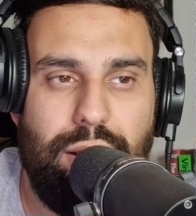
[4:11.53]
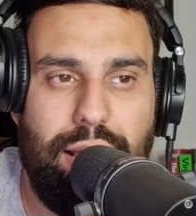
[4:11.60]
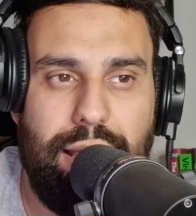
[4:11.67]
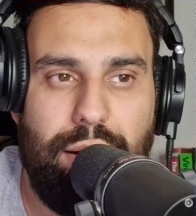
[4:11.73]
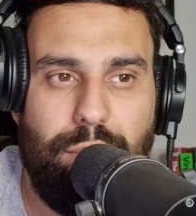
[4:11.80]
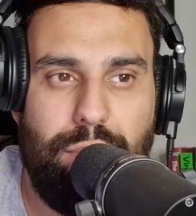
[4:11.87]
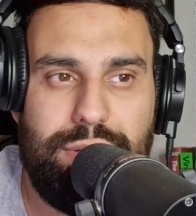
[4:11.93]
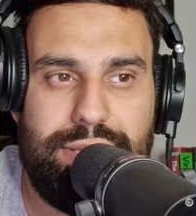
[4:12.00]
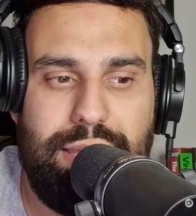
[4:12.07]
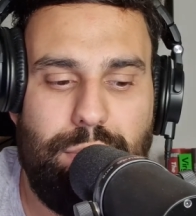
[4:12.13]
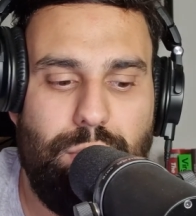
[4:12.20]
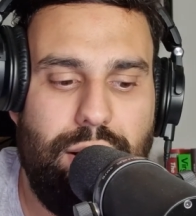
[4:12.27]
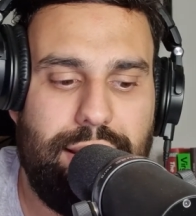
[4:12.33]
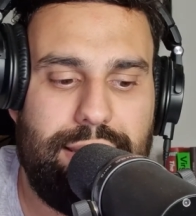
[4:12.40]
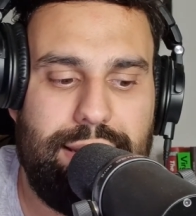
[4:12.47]
Was him
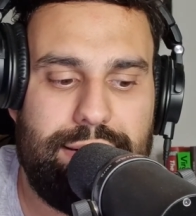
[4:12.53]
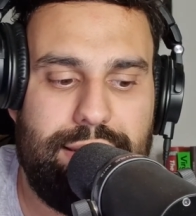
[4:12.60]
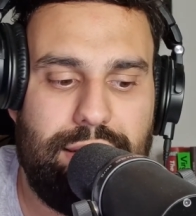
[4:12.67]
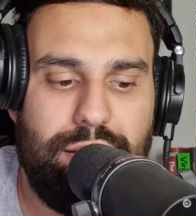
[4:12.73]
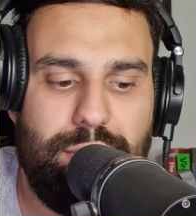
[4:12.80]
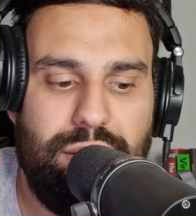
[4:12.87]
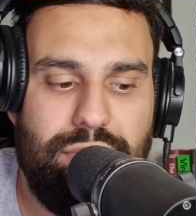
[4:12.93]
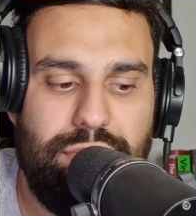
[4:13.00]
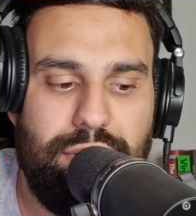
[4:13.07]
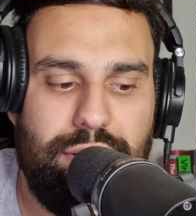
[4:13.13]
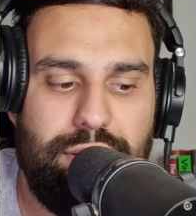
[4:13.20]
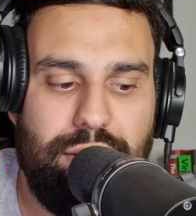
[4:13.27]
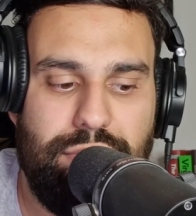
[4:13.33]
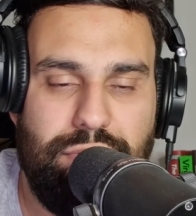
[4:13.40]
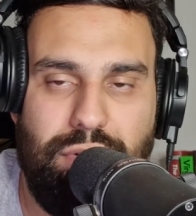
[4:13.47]
working at Dunder
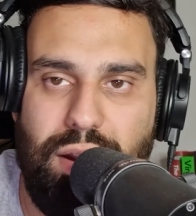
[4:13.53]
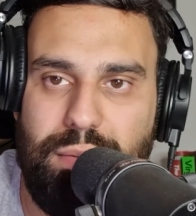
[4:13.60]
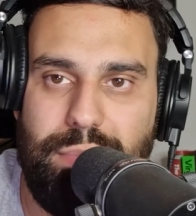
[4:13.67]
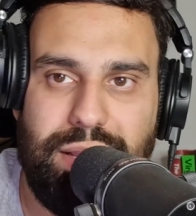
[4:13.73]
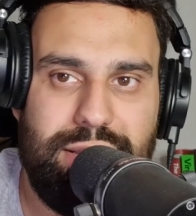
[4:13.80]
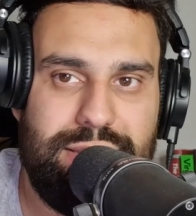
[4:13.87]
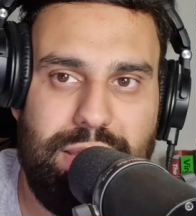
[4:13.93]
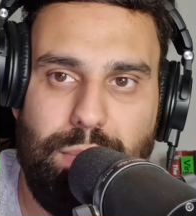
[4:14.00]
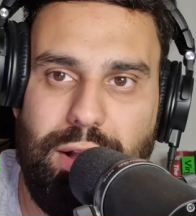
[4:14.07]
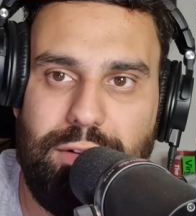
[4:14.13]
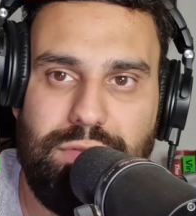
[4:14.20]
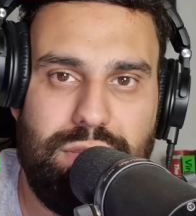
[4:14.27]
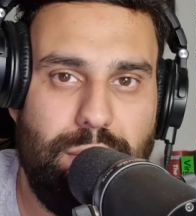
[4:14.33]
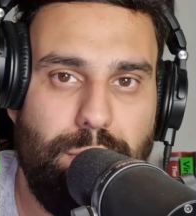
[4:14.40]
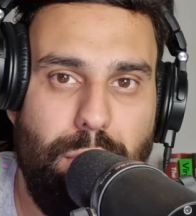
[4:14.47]
Mifflin a front because he worked
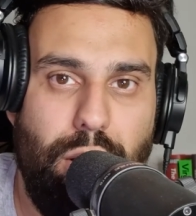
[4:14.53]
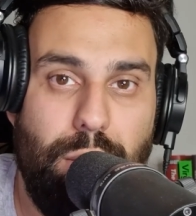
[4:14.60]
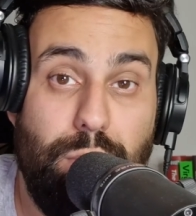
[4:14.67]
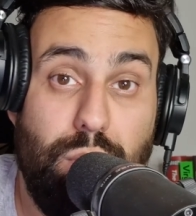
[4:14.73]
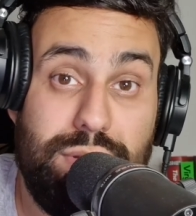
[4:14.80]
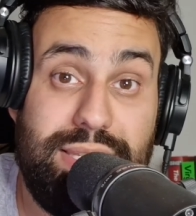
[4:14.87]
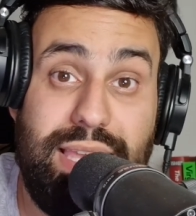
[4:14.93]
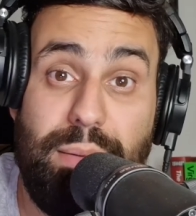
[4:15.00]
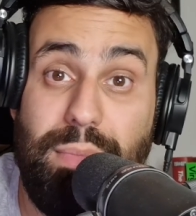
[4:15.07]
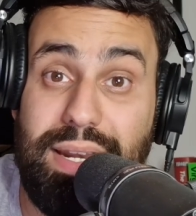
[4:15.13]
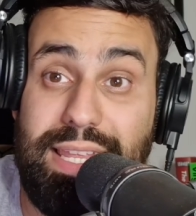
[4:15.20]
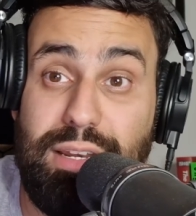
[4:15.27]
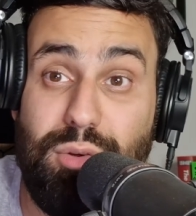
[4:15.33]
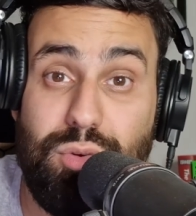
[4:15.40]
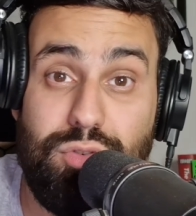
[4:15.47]
for the mob? Was he a
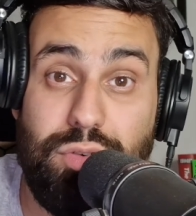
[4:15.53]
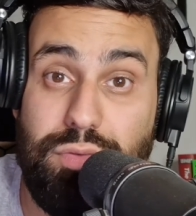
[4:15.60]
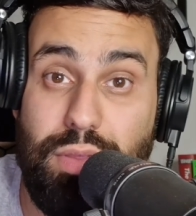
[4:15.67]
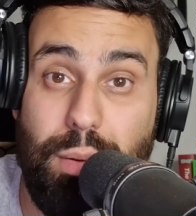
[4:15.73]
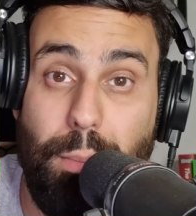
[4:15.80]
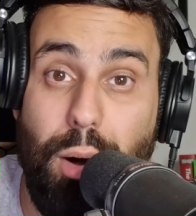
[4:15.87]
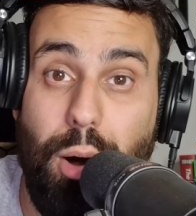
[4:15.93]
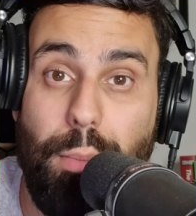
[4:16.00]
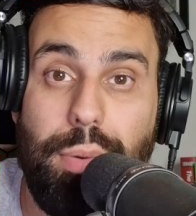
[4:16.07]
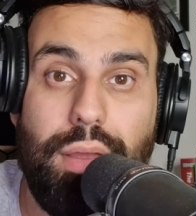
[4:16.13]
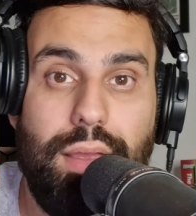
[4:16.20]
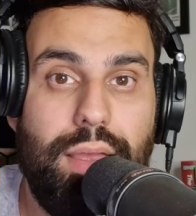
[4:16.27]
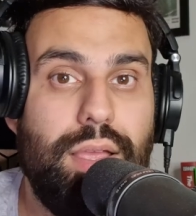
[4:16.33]
money launderer for the mob?